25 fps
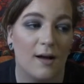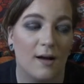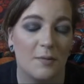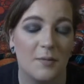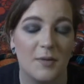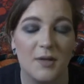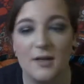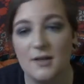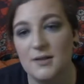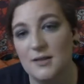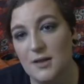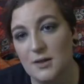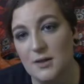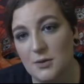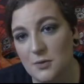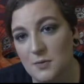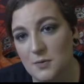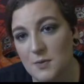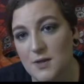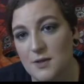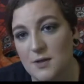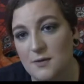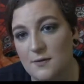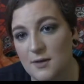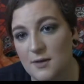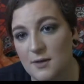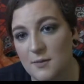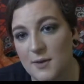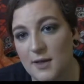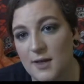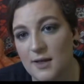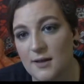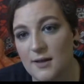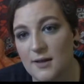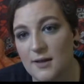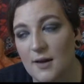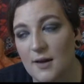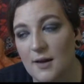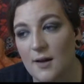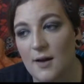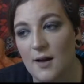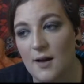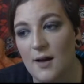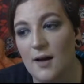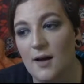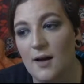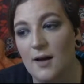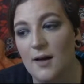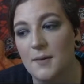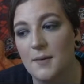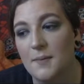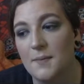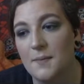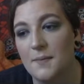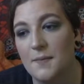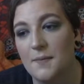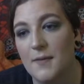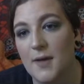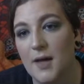because I do miss filming, and